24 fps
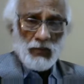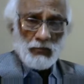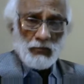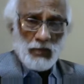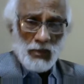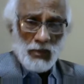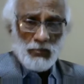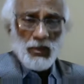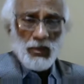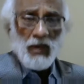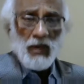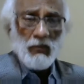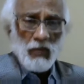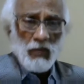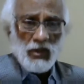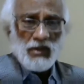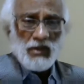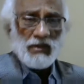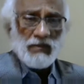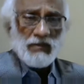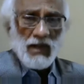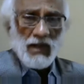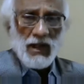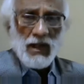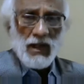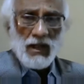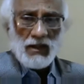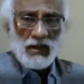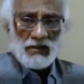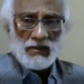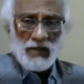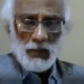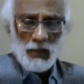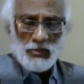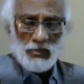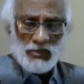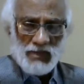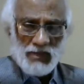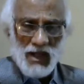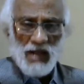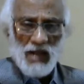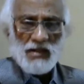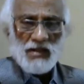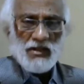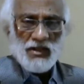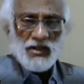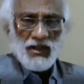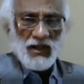people of Orissa,
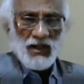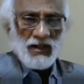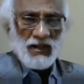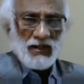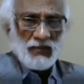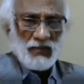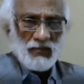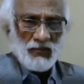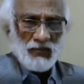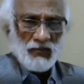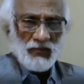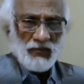substantial.